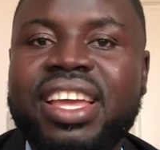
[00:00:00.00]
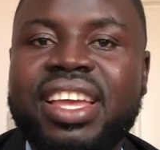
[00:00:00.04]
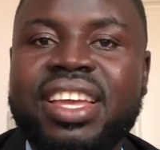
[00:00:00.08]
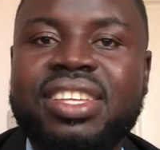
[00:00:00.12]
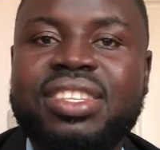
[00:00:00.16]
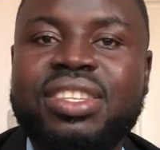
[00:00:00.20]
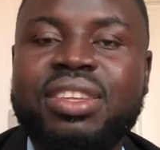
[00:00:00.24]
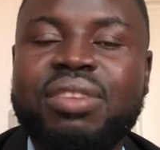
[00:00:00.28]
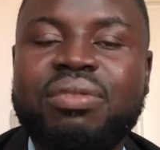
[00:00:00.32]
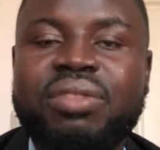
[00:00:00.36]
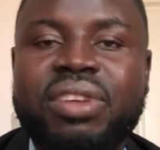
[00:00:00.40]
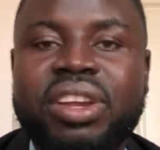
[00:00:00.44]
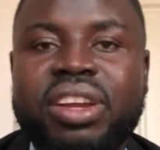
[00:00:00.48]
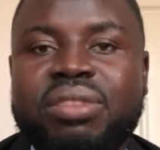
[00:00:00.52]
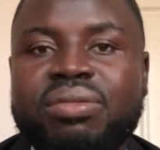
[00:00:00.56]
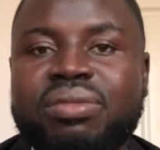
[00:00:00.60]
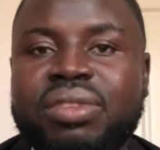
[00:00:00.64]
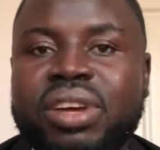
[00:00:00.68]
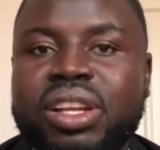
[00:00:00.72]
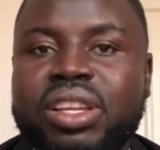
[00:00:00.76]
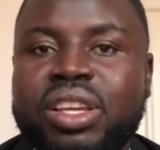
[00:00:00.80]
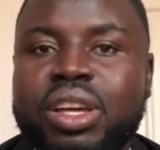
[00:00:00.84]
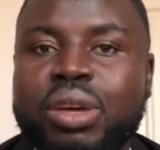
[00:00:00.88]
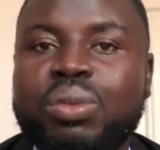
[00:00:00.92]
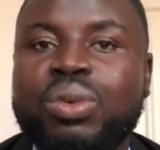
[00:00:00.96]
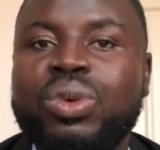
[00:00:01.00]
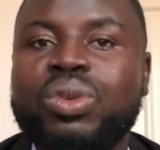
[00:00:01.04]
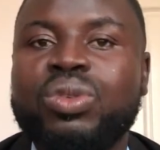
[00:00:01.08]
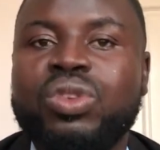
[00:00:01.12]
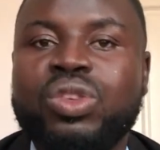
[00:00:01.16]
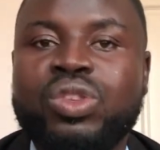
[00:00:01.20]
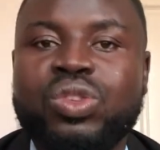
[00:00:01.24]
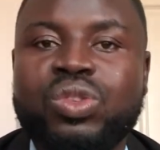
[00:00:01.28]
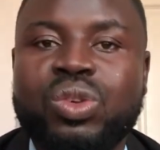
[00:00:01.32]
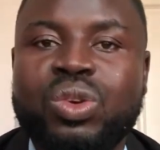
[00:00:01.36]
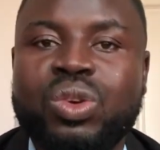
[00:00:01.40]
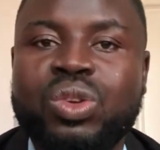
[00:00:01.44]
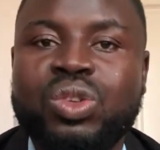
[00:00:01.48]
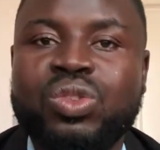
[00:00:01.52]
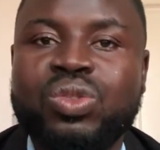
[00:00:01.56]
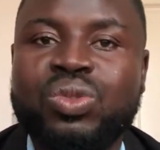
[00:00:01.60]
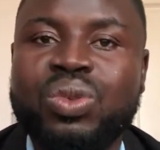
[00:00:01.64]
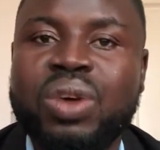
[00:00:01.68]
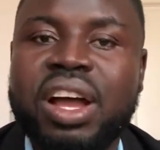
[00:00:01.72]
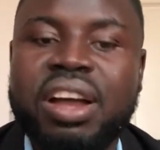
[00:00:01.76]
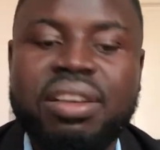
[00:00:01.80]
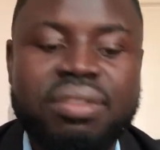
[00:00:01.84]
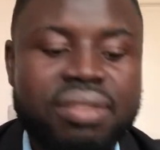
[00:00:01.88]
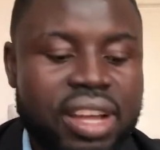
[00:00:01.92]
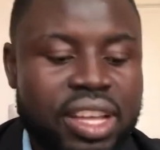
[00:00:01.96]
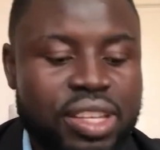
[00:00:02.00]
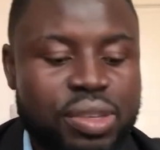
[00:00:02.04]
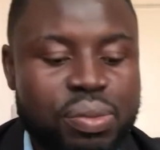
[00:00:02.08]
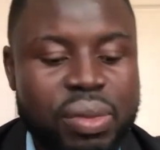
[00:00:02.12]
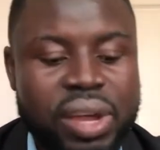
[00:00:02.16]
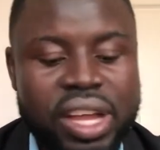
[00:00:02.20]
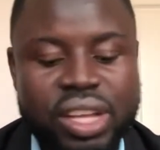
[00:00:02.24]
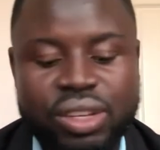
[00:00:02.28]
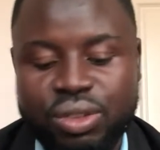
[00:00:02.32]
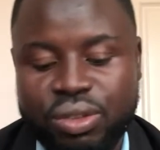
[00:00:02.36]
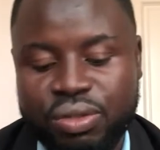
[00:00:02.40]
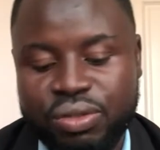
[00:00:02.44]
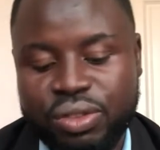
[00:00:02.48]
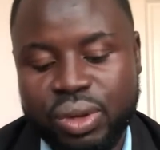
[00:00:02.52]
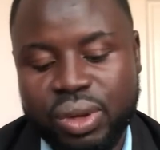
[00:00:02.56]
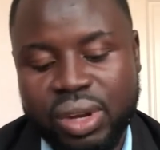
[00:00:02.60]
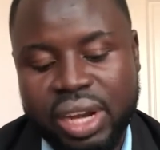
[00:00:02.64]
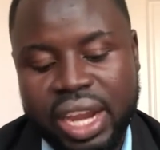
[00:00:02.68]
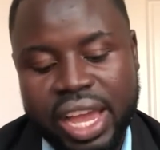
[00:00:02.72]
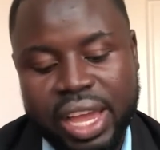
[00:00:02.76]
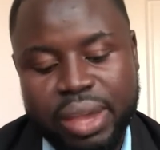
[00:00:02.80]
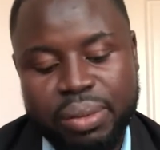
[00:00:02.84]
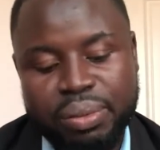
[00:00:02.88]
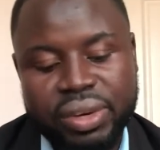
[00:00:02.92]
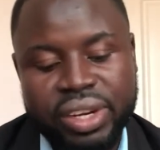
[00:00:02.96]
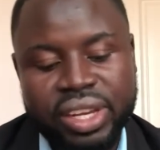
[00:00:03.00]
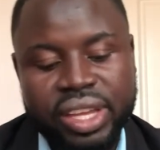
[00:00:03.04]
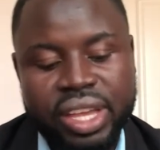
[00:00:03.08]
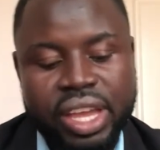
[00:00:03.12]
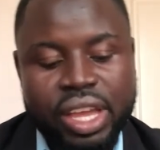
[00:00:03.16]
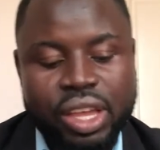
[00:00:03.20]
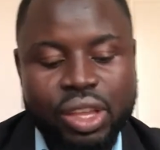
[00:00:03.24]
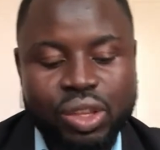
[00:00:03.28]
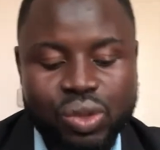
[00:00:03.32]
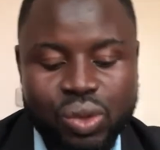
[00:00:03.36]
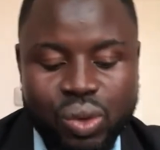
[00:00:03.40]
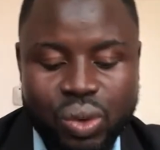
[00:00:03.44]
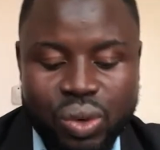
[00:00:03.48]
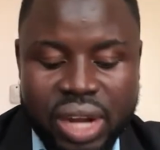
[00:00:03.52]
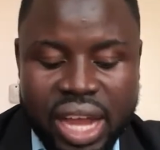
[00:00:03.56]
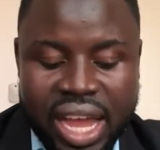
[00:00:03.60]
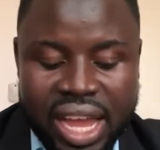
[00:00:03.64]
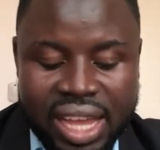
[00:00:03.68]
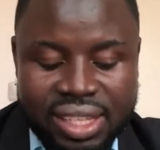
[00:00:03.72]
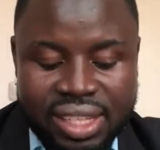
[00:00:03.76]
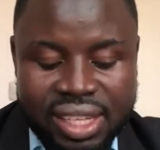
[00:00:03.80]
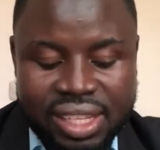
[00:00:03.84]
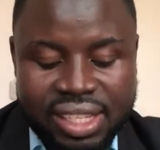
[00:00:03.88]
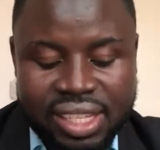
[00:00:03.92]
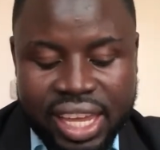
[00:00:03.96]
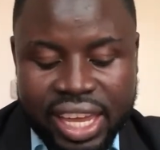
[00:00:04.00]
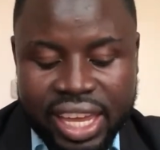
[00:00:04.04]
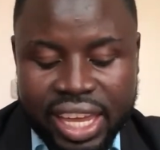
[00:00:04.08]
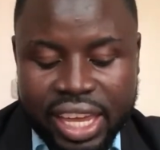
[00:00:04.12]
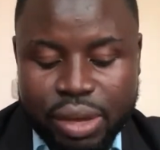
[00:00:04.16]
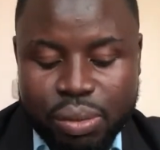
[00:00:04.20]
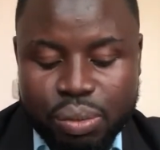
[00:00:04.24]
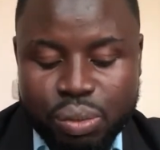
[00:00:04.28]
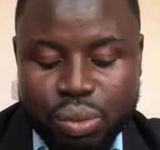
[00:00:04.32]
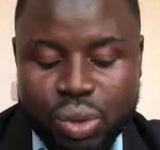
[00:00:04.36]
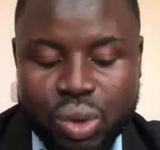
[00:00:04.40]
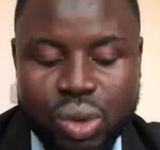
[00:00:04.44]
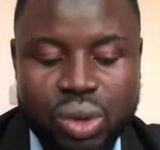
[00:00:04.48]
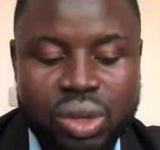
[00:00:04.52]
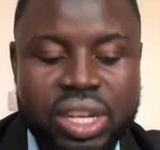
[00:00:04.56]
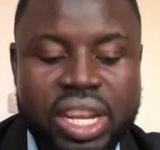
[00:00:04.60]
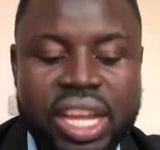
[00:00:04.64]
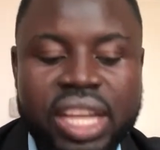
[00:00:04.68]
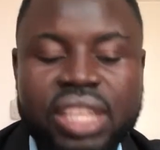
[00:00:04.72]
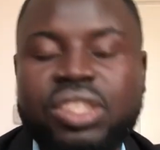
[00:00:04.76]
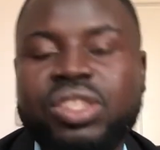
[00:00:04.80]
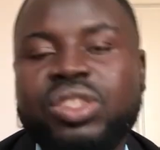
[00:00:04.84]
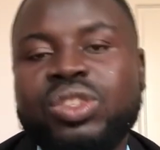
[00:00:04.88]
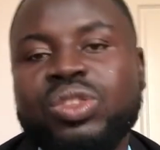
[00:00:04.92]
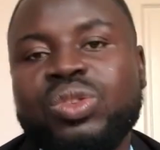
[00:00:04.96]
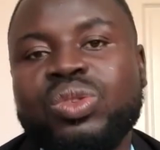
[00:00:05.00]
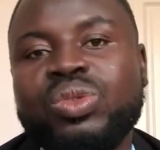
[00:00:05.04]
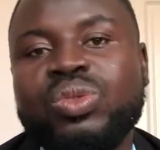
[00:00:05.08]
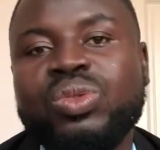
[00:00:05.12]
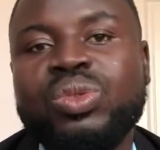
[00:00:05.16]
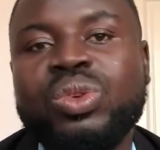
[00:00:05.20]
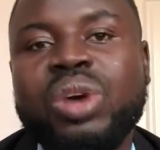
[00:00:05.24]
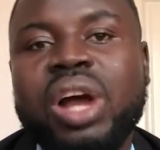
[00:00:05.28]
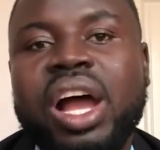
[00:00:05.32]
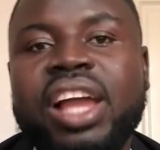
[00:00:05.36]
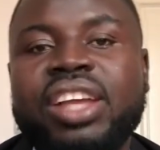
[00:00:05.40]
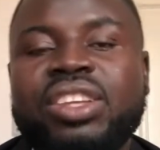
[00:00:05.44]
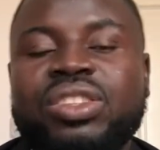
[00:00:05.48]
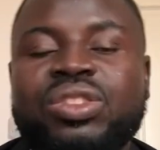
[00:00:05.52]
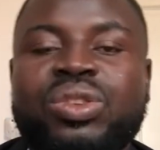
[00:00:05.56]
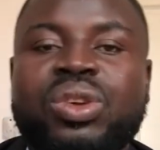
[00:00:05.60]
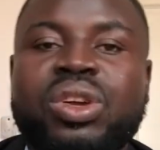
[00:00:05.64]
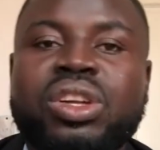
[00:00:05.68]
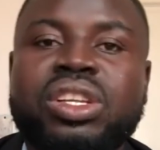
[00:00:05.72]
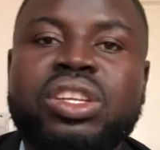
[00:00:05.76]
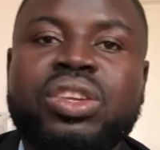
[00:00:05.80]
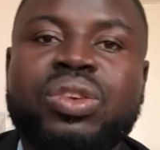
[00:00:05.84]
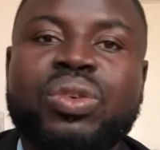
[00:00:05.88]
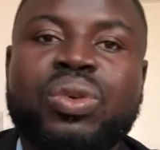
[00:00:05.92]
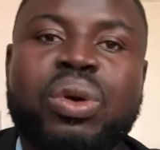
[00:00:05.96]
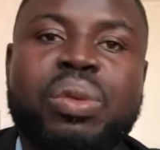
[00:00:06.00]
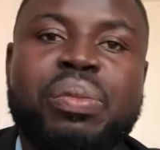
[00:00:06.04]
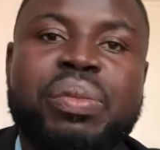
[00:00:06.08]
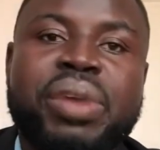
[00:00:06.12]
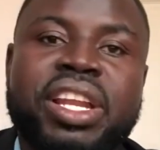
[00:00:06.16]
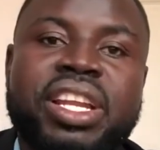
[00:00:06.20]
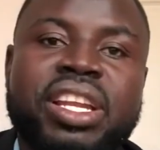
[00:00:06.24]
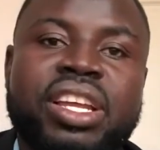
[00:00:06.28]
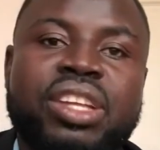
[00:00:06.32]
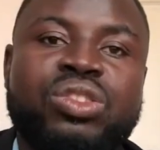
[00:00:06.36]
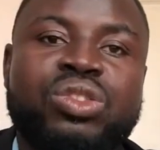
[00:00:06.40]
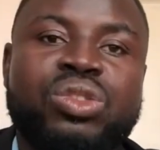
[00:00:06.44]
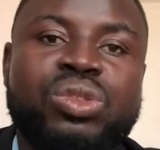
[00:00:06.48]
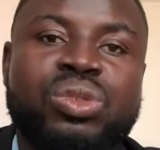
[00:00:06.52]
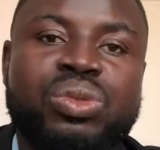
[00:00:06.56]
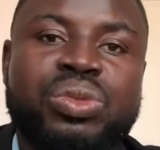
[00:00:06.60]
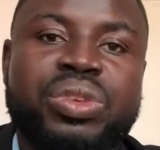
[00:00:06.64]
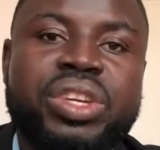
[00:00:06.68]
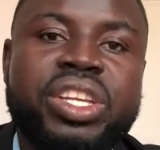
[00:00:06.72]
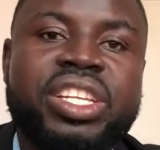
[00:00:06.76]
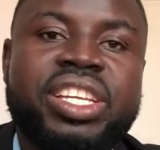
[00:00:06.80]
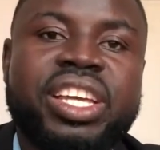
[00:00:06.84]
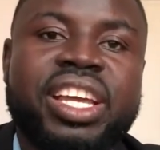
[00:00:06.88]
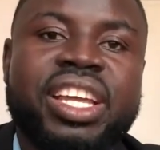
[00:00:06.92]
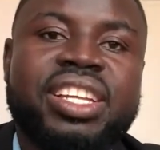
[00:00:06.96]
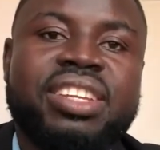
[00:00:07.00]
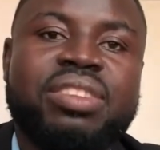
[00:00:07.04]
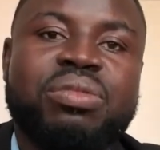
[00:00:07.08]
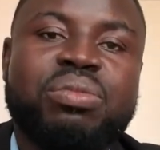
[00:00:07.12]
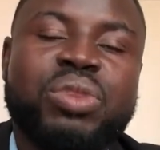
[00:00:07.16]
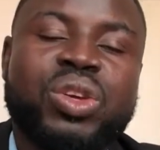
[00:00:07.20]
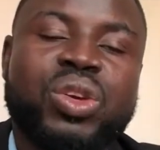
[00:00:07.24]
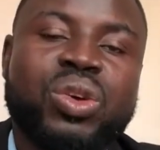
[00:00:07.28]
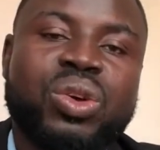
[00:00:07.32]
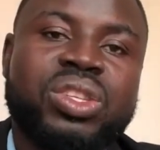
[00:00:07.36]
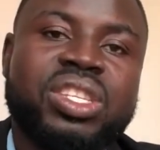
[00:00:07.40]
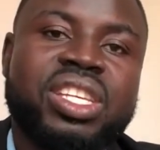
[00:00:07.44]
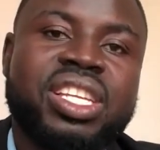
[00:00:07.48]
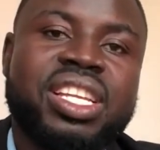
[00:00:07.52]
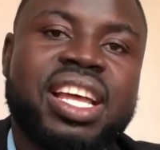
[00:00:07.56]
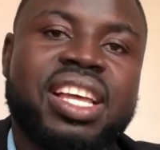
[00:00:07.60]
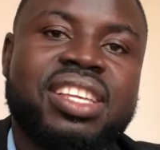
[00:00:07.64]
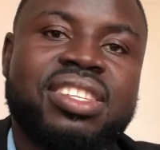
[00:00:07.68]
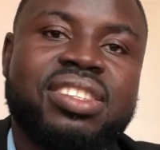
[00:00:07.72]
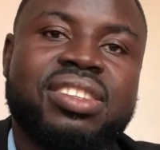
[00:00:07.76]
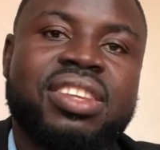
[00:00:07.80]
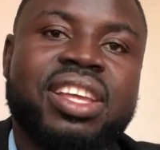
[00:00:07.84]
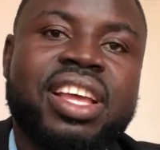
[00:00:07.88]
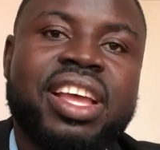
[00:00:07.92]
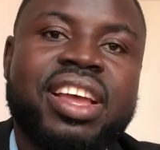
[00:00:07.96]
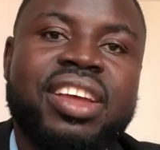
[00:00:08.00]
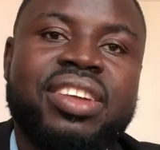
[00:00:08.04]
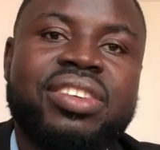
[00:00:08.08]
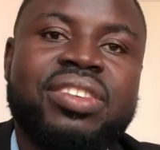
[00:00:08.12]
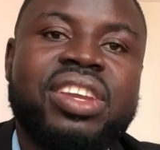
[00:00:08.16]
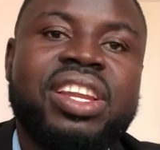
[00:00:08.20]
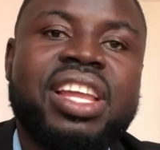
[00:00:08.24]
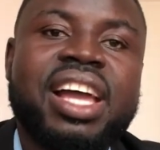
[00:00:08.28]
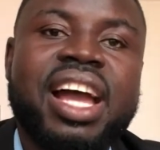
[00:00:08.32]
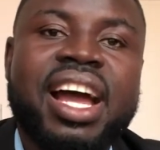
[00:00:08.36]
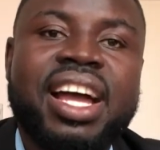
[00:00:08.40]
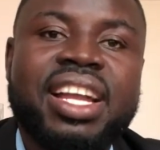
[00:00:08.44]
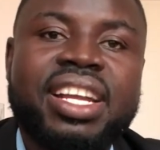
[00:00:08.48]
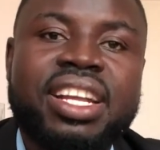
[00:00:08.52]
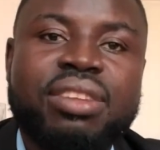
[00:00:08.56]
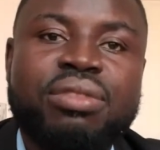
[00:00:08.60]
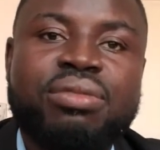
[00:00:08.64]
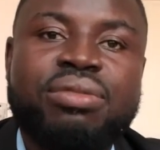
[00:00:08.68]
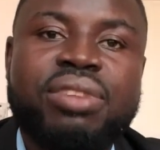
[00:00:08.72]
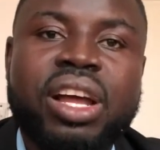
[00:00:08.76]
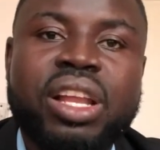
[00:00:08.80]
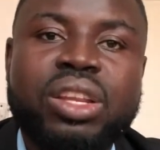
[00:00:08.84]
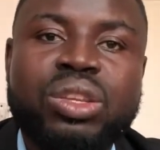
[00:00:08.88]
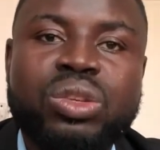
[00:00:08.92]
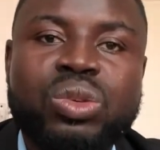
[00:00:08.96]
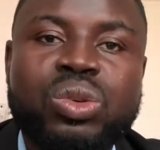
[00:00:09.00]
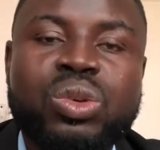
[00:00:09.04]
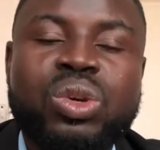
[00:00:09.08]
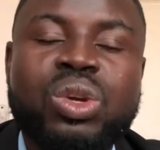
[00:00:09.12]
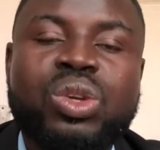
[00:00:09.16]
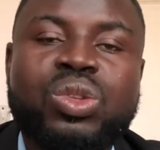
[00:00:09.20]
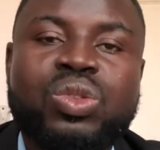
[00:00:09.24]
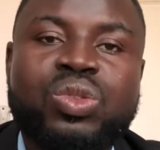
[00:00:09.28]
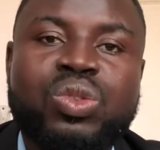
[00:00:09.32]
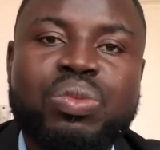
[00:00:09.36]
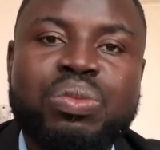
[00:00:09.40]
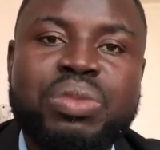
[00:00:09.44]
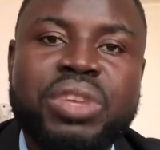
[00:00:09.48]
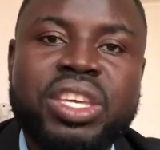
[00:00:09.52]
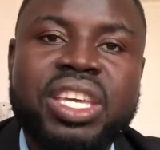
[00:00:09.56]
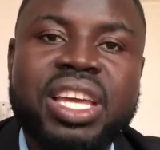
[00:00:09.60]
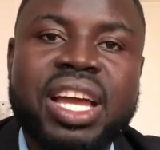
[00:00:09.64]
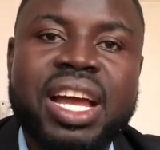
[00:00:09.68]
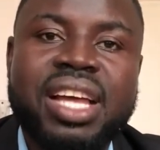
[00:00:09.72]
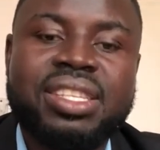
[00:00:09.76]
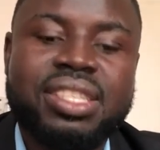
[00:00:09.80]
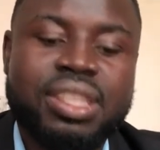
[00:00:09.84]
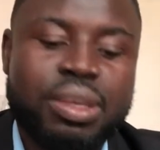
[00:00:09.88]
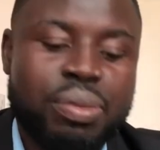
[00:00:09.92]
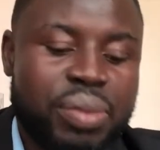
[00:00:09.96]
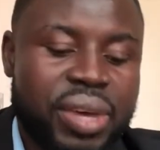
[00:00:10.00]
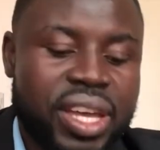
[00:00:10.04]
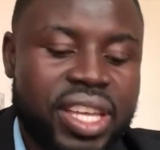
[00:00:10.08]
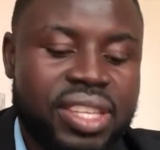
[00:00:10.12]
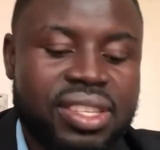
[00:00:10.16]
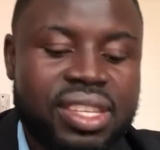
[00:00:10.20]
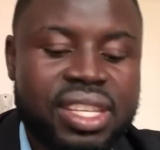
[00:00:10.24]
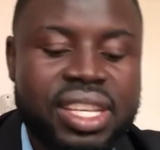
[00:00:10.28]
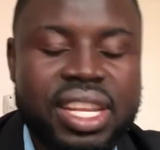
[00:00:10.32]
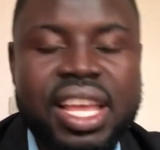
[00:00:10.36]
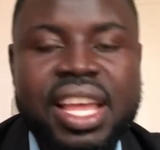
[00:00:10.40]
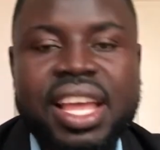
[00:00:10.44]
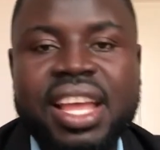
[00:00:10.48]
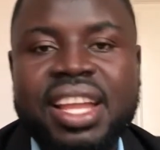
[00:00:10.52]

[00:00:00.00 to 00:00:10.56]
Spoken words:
it's a very valuable resource to have as part of your library. So that's the second book that I strongly recommend that you read, and because it has really added value to me as a person.